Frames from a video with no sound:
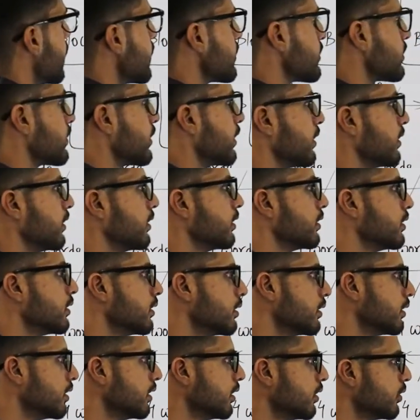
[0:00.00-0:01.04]
are saying,
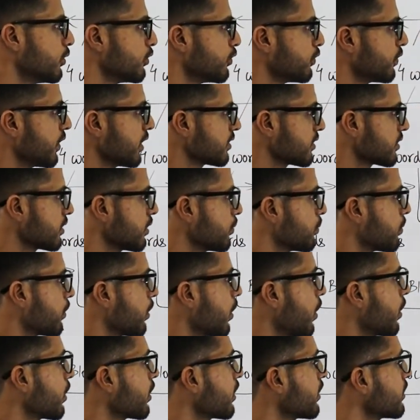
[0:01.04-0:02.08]
first a
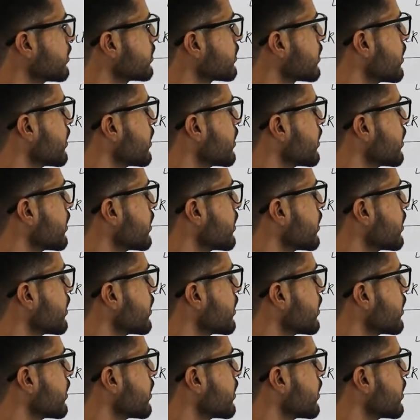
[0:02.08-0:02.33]
block is